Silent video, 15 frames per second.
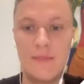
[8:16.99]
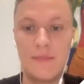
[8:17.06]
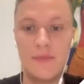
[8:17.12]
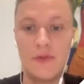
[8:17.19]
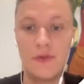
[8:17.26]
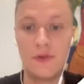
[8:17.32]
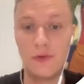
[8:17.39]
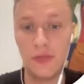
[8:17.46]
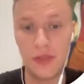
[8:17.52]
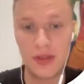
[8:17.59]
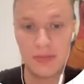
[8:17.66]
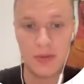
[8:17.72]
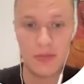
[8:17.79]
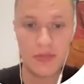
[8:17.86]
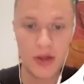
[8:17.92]
So think
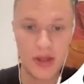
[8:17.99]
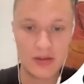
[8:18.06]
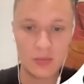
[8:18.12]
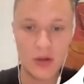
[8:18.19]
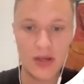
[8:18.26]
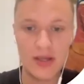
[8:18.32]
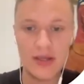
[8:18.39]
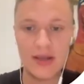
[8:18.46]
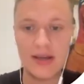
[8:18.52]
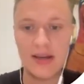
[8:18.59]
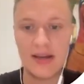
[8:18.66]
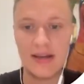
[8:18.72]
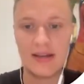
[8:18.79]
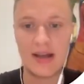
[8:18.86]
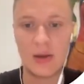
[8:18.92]
about that way
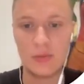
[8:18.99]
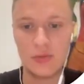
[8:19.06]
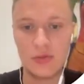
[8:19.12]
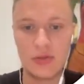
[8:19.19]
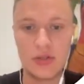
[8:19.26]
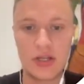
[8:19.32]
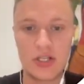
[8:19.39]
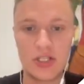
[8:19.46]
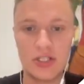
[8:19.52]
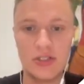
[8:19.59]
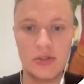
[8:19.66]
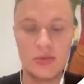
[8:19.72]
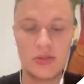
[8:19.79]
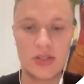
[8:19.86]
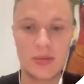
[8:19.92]
and how you can actually
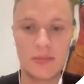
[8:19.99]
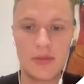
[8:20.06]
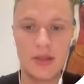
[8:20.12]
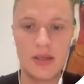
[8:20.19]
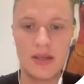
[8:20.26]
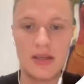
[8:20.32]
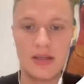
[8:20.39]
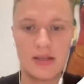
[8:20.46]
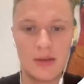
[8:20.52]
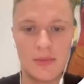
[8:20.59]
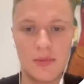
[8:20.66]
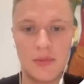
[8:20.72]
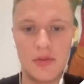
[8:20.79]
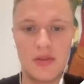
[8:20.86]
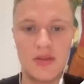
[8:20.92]
do something and come
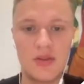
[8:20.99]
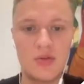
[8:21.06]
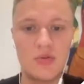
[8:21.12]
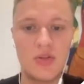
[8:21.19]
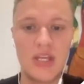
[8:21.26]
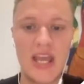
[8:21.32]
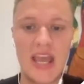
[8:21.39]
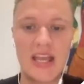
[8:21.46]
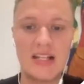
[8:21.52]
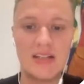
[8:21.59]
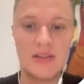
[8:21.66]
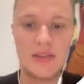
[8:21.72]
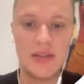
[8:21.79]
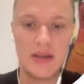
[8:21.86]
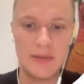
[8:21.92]
up with a unique
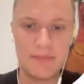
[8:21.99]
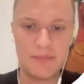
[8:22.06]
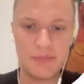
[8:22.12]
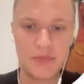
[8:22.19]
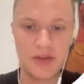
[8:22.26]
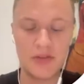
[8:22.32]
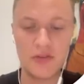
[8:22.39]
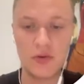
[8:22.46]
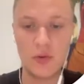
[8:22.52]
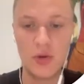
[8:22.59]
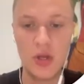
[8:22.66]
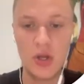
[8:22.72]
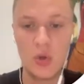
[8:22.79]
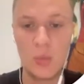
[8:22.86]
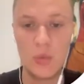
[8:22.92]
angle there. So
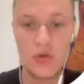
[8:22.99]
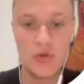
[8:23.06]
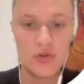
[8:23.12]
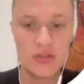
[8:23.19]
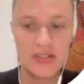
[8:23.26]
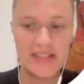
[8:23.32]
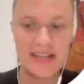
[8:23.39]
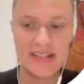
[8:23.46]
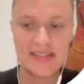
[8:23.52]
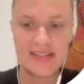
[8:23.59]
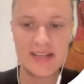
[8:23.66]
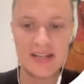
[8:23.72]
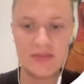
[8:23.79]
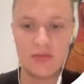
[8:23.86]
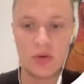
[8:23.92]
we usually test
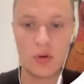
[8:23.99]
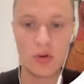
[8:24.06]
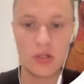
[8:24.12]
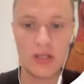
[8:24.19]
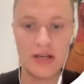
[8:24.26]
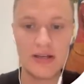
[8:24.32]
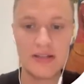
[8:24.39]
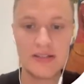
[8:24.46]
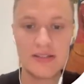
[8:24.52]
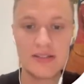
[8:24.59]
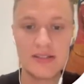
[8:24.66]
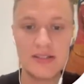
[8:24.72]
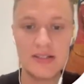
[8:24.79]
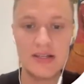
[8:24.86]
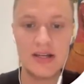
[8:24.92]
that for all clients,
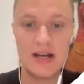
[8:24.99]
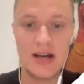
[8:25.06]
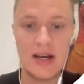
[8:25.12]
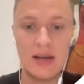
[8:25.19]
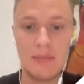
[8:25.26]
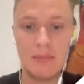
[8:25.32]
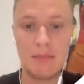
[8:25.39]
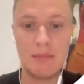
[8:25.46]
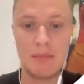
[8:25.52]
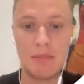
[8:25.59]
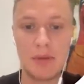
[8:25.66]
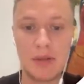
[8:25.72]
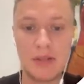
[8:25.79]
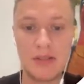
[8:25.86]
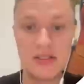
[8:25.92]

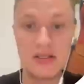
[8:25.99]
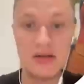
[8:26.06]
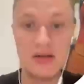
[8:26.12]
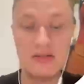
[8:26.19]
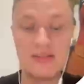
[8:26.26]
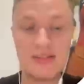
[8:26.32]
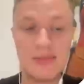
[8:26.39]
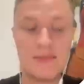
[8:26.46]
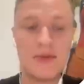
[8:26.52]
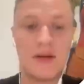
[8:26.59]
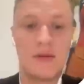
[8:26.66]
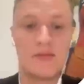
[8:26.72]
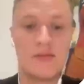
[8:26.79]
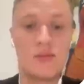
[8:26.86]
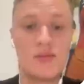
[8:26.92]
but
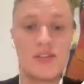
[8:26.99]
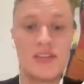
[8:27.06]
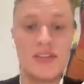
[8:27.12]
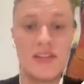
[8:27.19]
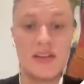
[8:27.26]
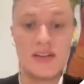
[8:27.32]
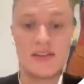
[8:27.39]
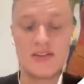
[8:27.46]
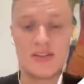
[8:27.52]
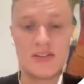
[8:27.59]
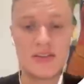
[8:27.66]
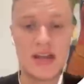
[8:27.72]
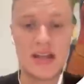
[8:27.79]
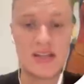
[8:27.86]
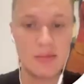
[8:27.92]
sometimes we see that it's
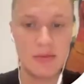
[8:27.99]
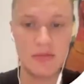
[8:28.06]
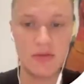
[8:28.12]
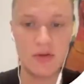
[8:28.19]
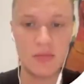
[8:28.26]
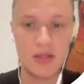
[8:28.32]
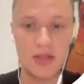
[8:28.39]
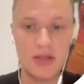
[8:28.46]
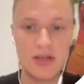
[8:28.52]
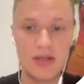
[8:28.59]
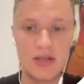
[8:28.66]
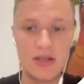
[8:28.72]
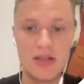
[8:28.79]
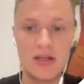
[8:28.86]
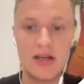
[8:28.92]
just underperforming.
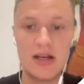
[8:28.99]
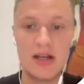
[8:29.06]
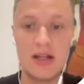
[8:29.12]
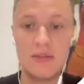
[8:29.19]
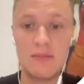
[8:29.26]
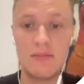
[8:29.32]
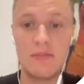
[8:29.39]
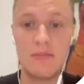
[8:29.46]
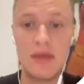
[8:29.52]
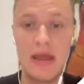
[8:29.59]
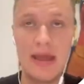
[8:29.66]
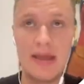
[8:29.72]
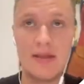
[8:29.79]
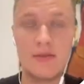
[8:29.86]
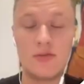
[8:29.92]

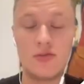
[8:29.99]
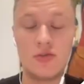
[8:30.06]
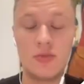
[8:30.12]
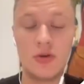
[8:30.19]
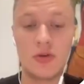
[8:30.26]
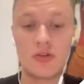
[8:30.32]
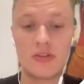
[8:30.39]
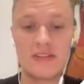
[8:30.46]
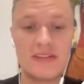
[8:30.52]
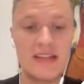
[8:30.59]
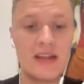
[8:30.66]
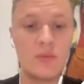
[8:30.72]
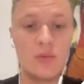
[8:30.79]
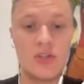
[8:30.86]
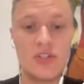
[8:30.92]
And to be honest,
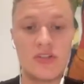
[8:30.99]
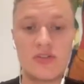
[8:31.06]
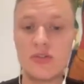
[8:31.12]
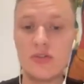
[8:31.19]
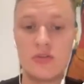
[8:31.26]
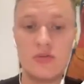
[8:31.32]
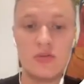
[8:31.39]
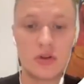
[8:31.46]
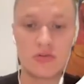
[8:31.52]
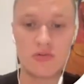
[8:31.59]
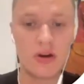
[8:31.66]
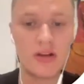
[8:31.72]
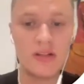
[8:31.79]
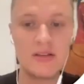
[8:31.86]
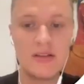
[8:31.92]
then we just do not
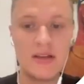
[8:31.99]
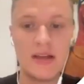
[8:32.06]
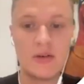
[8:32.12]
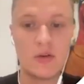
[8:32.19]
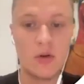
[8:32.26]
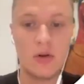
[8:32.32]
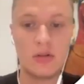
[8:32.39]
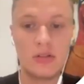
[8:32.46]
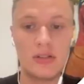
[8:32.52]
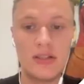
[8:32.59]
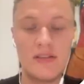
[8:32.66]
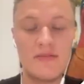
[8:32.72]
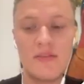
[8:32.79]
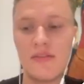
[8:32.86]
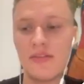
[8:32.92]
run it at all,
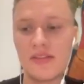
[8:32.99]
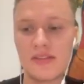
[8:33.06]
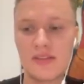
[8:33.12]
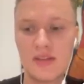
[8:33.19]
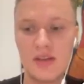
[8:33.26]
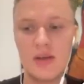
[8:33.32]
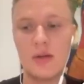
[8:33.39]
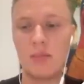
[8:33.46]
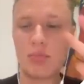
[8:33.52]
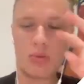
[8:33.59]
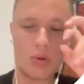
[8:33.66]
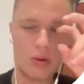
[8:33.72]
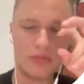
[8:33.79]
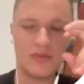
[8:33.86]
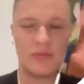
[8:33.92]
even if it's
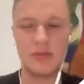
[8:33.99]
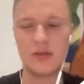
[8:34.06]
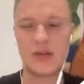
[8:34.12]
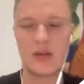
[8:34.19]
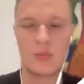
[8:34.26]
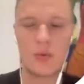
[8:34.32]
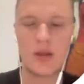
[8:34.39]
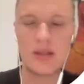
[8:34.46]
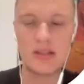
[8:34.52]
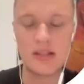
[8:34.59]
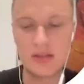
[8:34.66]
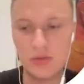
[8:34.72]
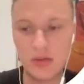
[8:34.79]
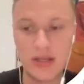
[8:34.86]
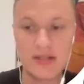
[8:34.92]
profitable in a way,
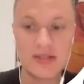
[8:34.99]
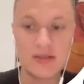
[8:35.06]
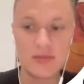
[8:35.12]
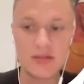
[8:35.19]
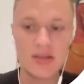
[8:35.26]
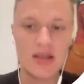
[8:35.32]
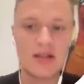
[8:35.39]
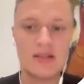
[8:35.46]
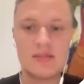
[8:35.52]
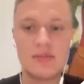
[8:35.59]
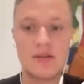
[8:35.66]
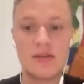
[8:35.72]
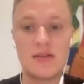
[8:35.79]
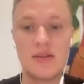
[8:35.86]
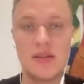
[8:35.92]
like you get some sales,
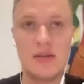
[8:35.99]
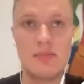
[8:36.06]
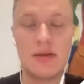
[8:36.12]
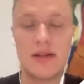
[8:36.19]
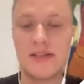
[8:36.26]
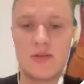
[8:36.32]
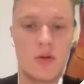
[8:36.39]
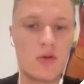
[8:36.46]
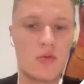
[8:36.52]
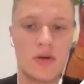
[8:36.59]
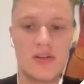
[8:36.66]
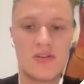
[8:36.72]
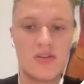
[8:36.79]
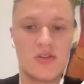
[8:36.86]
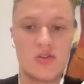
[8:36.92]
but the placed order rate
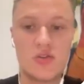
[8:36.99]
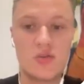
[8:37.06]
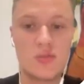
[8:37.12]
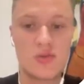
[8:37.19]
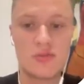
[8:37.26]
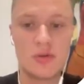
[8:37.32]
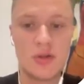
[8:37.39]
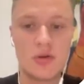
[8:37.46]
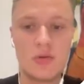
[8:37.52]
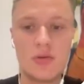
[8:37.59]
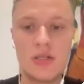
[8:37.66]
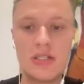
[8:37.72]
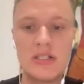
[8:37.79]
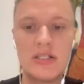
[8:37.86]
is just super, super low.